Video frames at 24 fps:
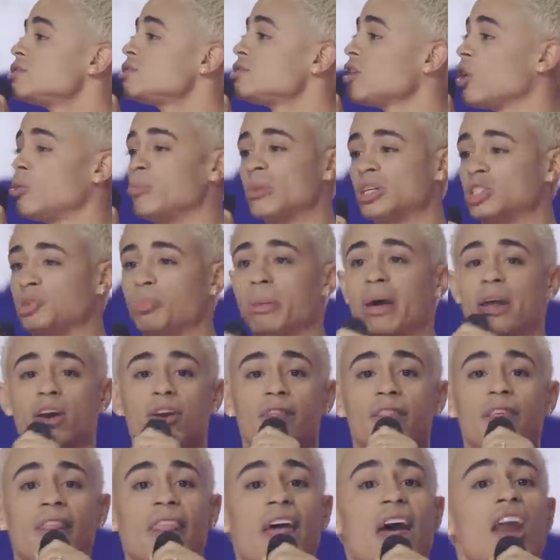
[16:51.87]
so much
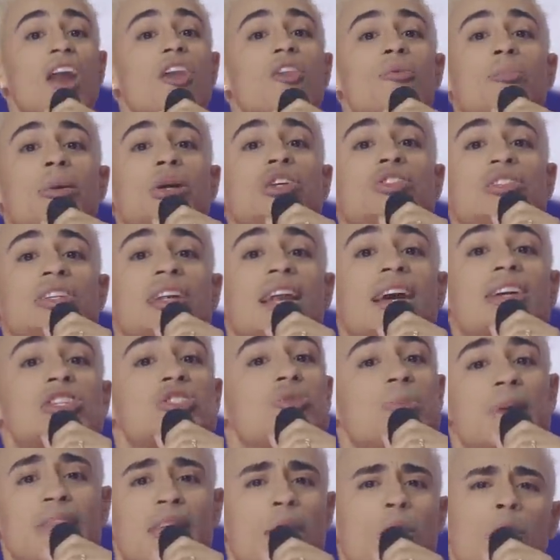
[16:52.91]
better than that other person
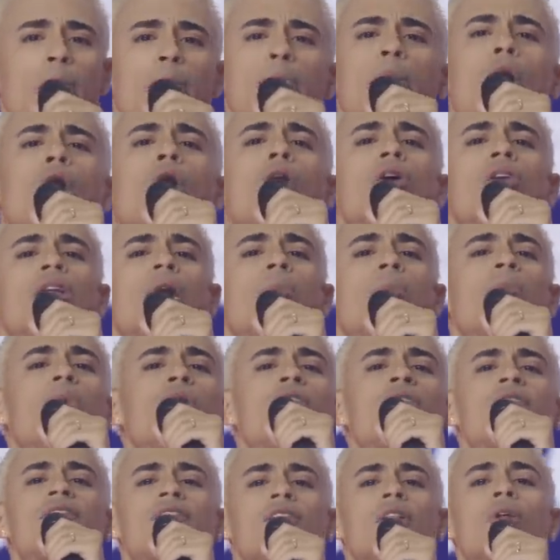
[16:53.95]
next to me. They were balled
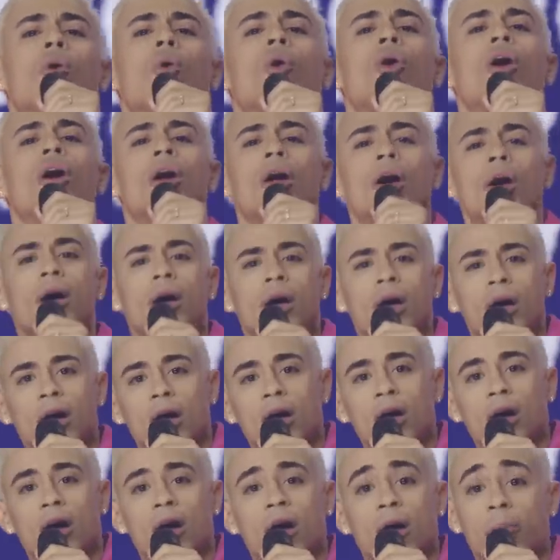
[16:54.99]
up on the floor,
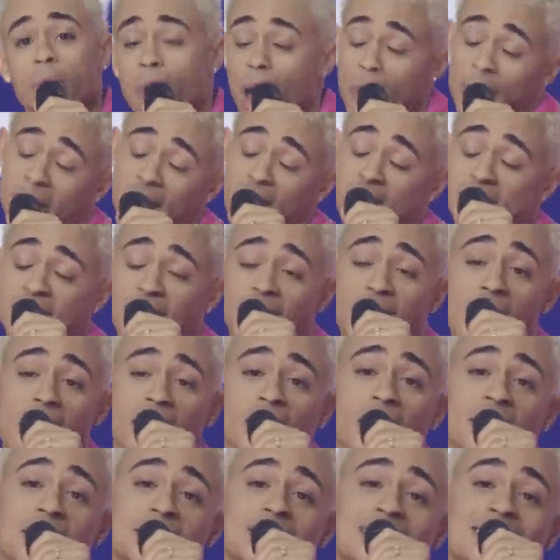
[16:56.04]
probably because they've got a